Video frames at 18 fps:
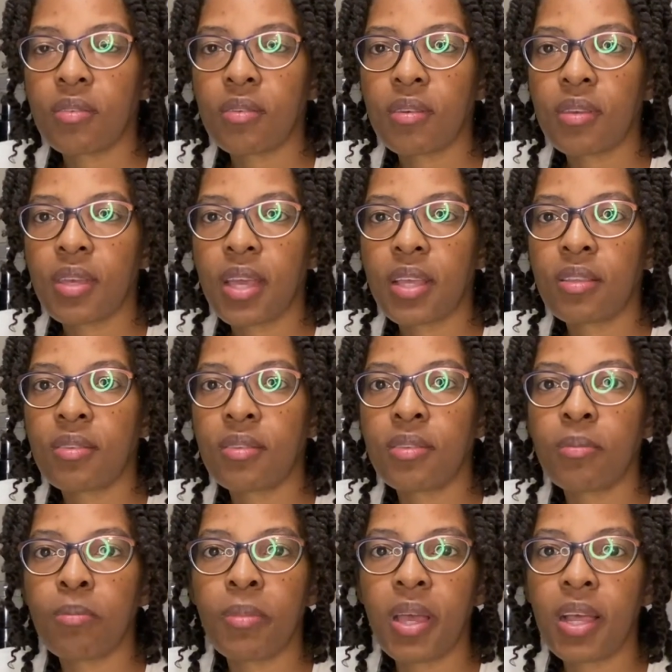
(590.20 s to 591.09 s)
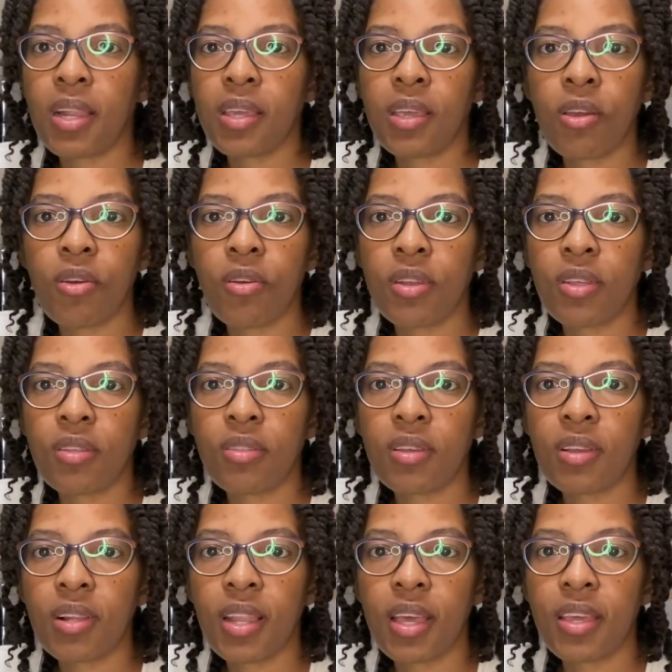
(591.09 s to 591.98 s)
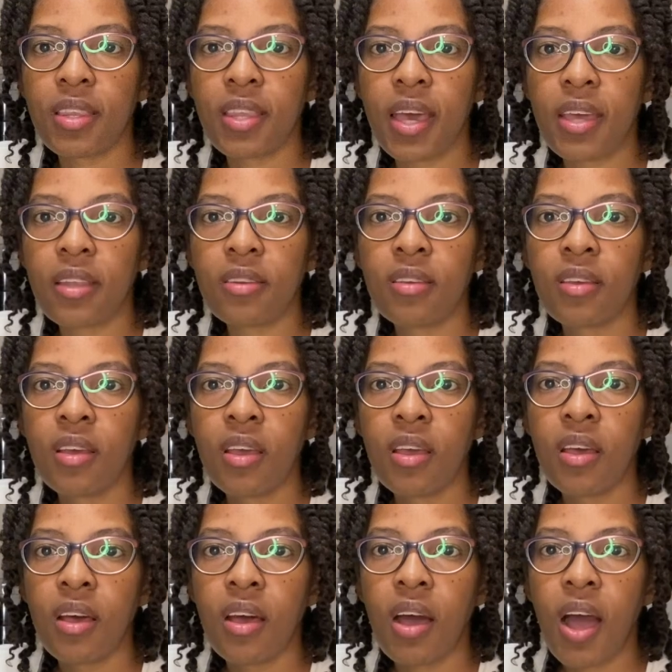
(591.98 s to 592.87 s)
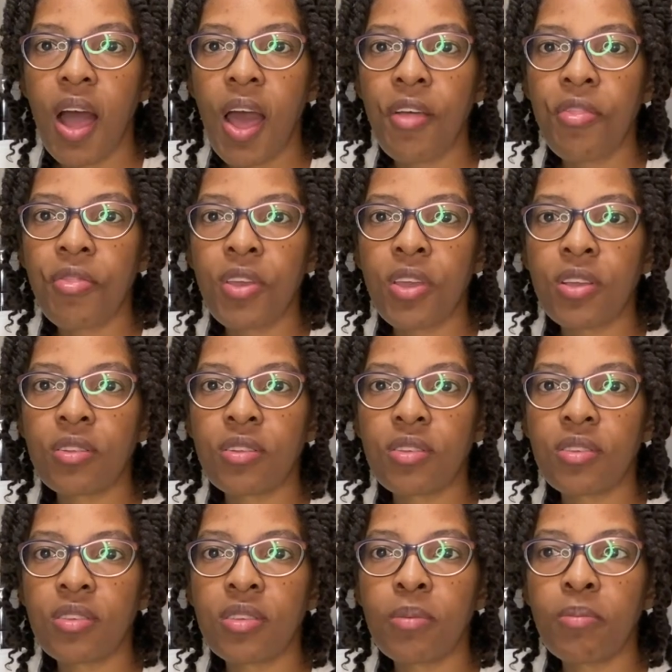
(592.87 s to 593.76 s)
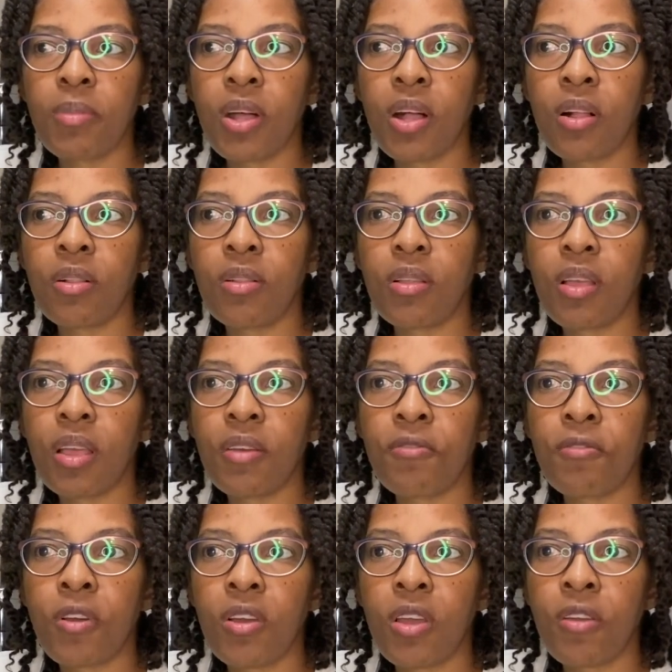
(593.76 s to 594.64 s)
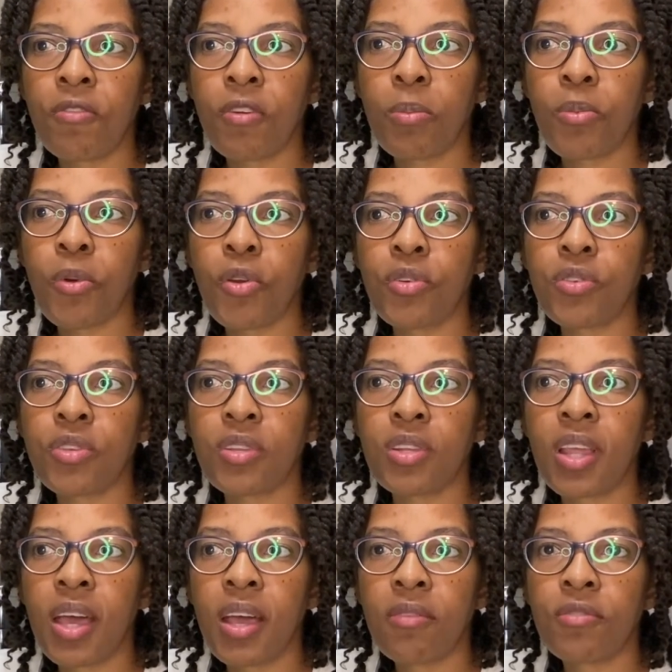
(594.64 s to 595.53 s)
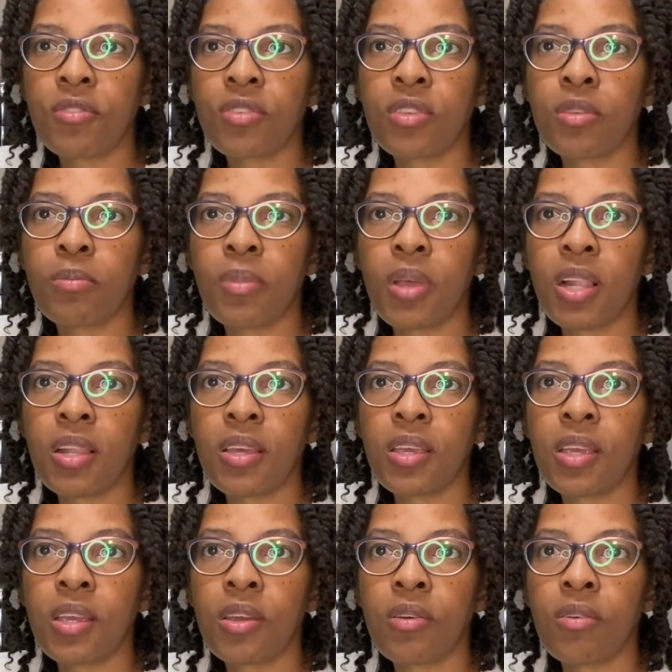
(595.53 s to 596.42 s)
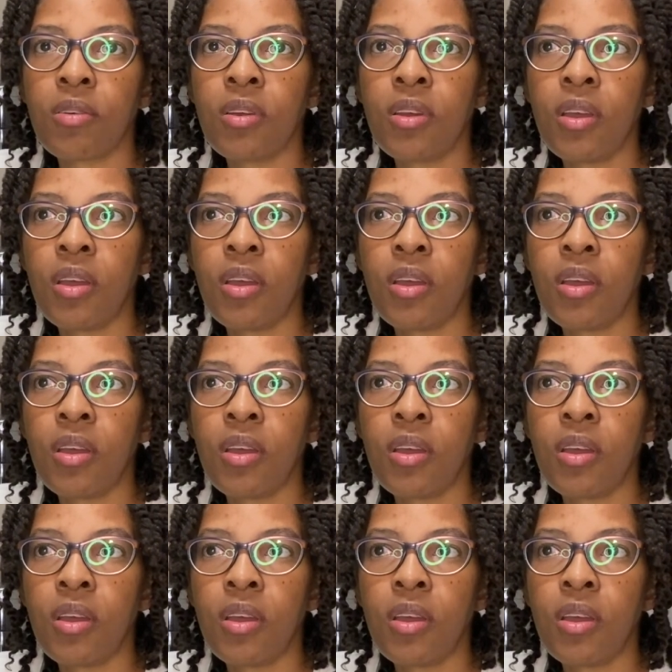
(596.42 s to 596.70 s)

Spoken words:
get smelly or anything like that. I think the smell, if a person have smelly hair,